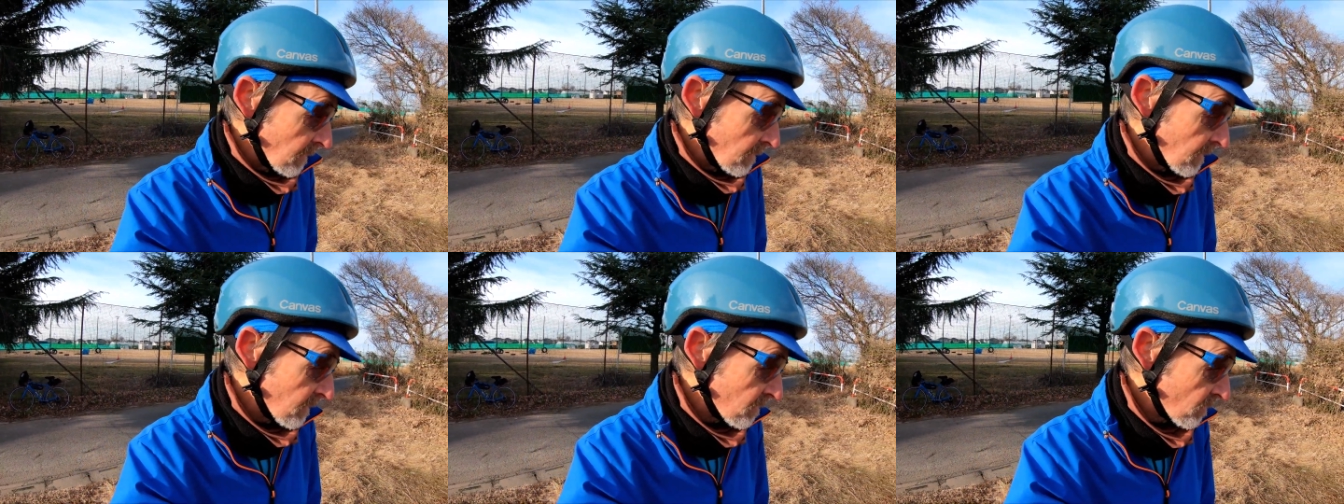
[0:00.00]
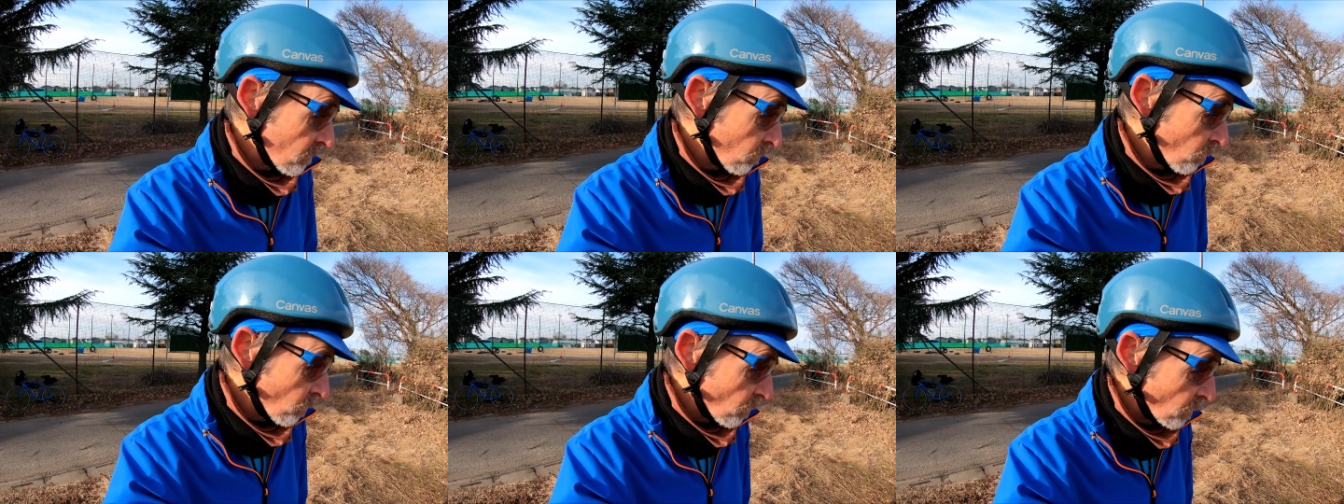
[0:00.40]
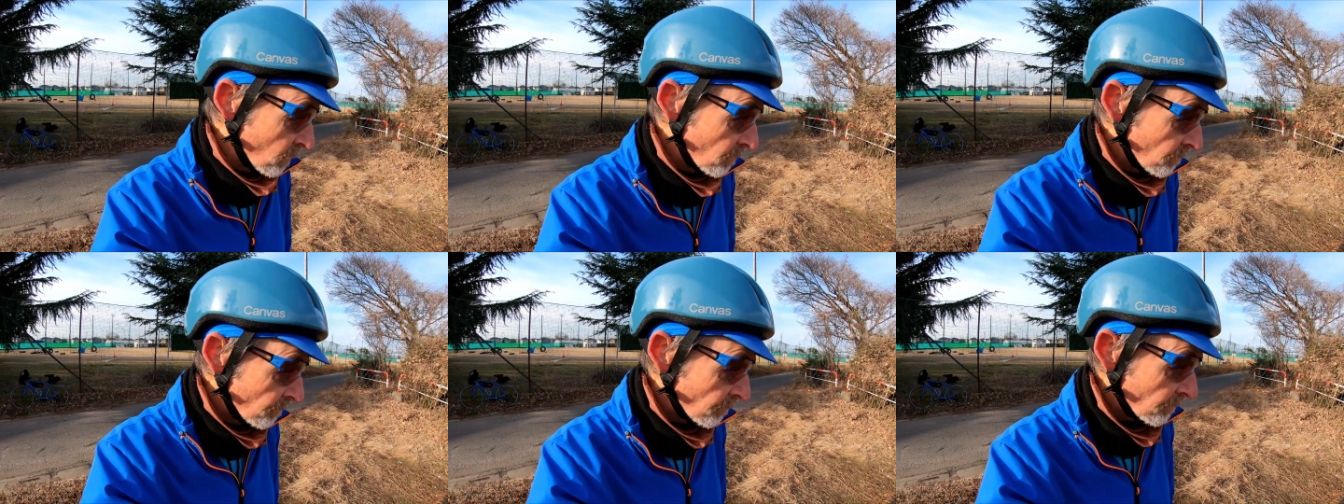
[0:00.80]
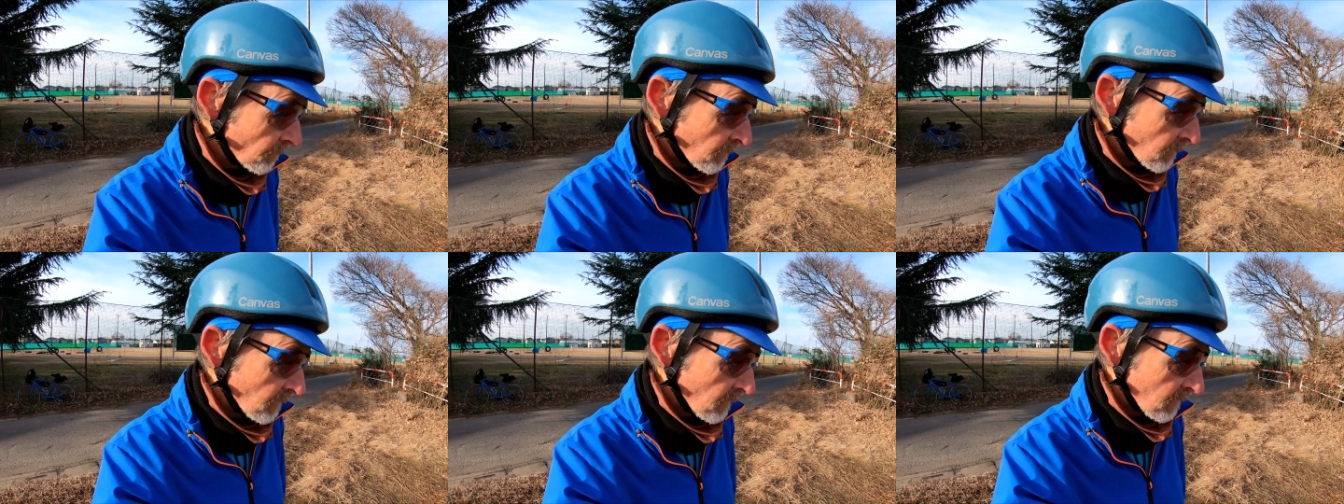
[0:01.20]
the end of the war,
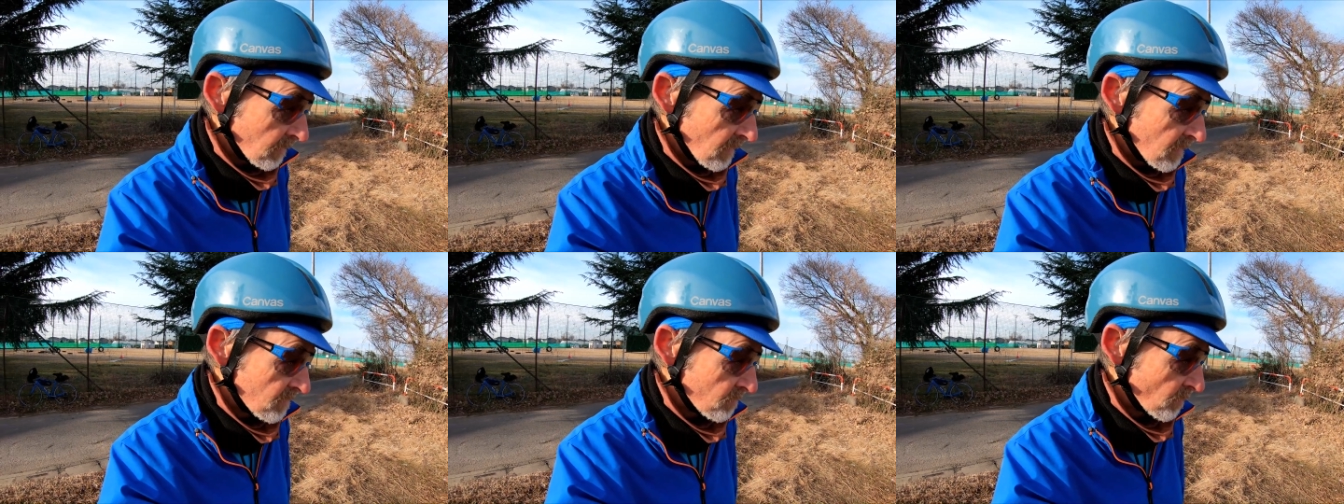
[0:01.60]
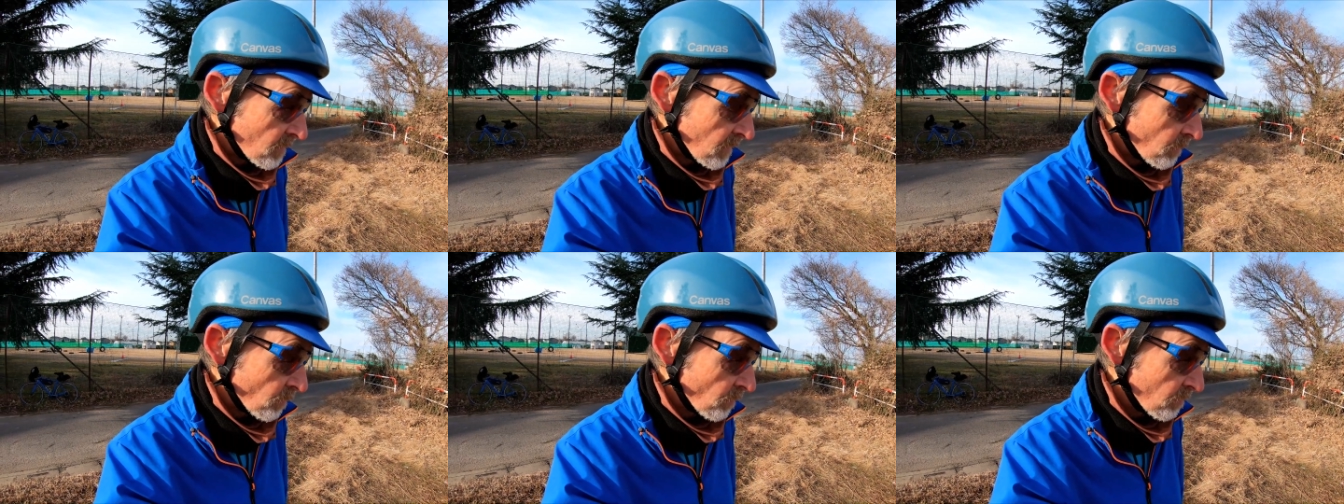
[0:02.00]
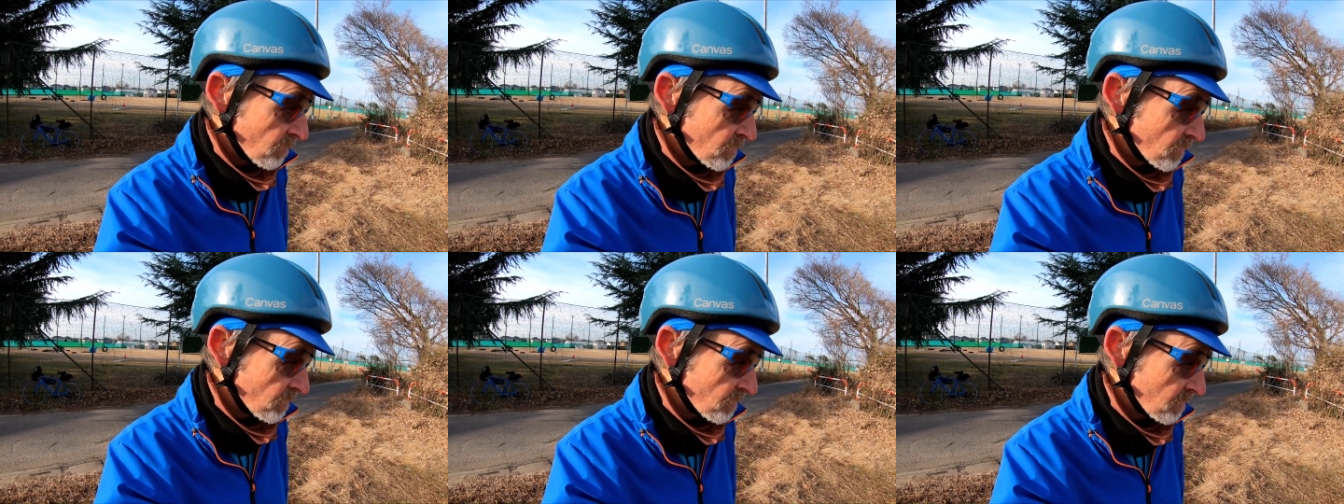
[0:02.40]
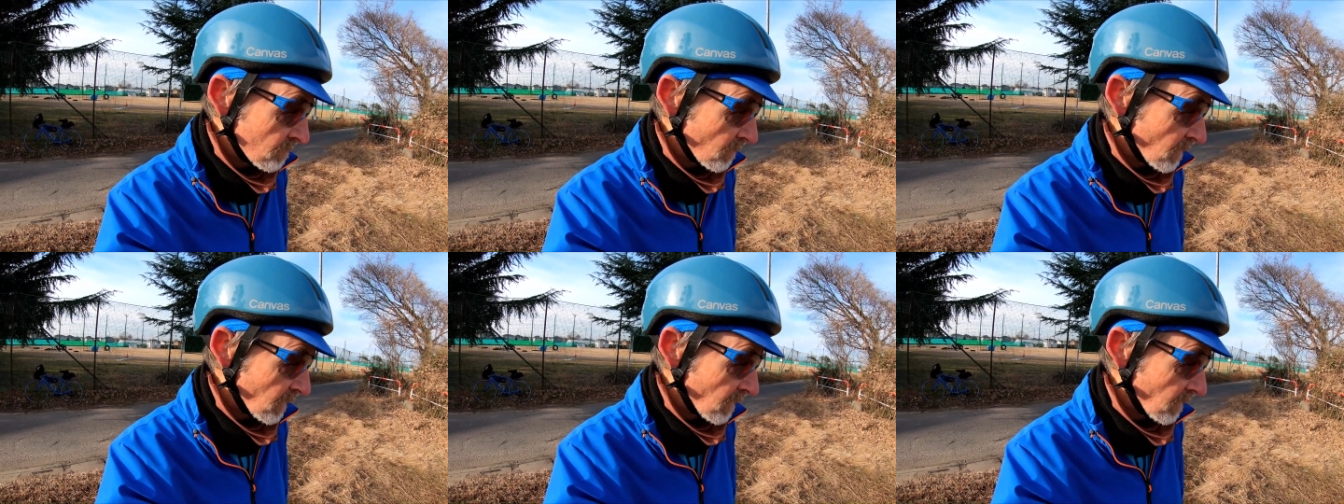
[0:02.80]
and that's what they were reduced to
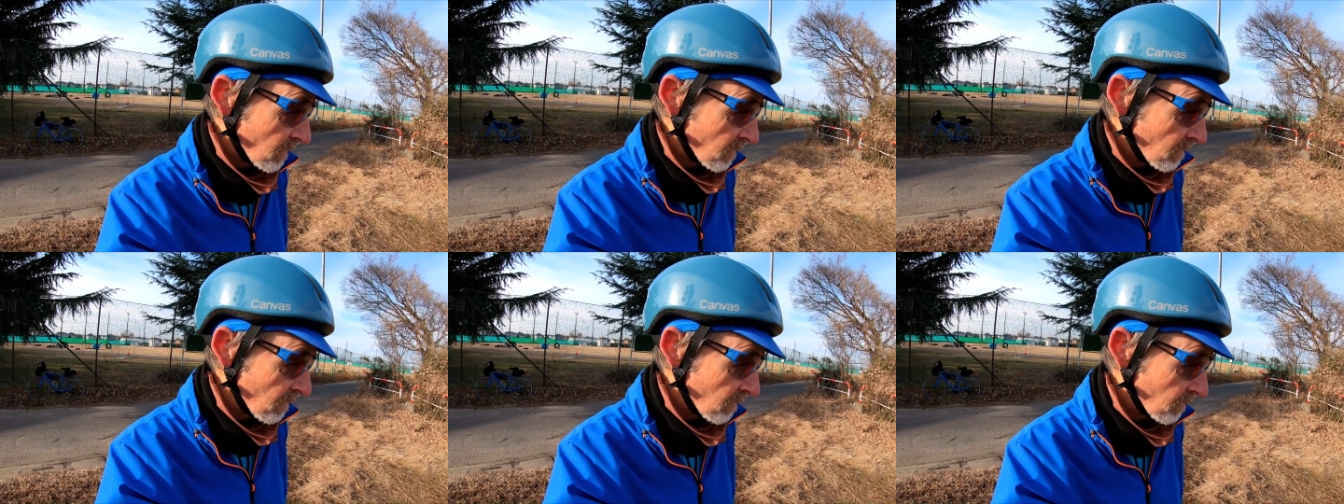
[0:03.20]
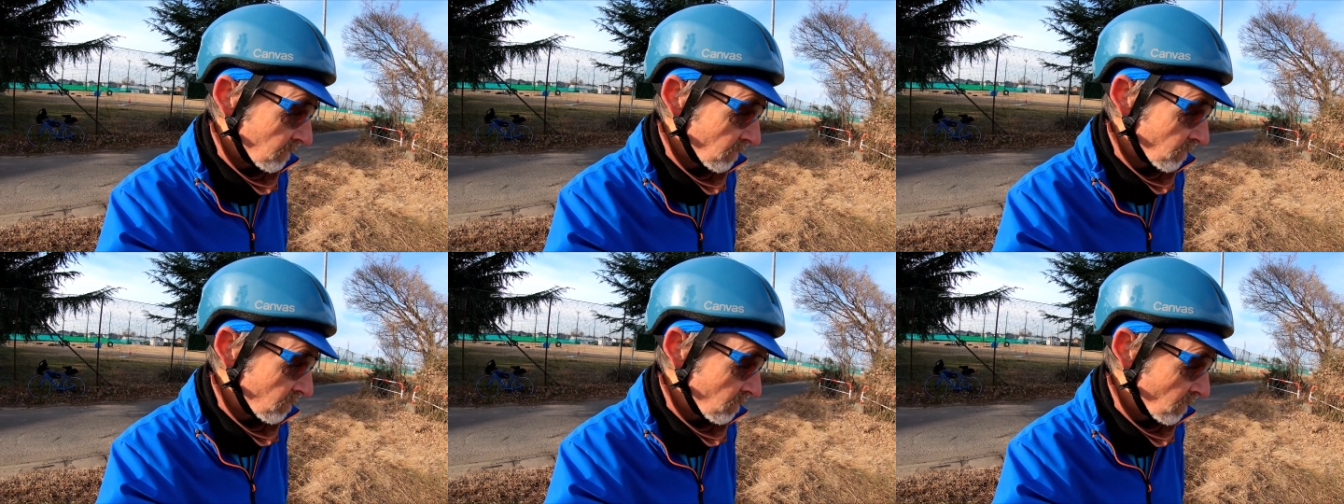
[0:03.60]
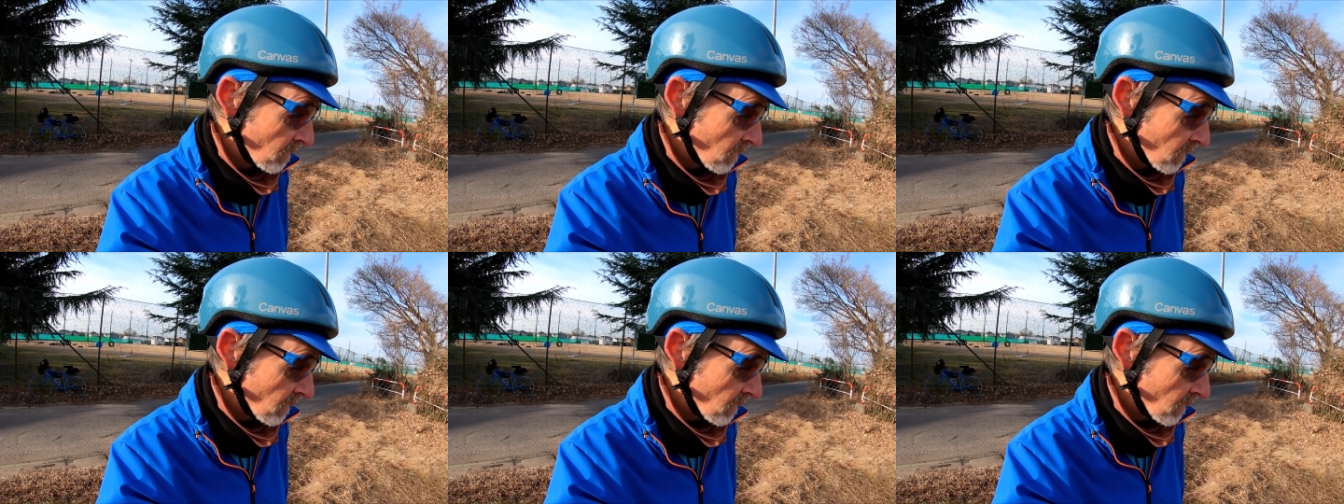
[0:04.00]
making, you know,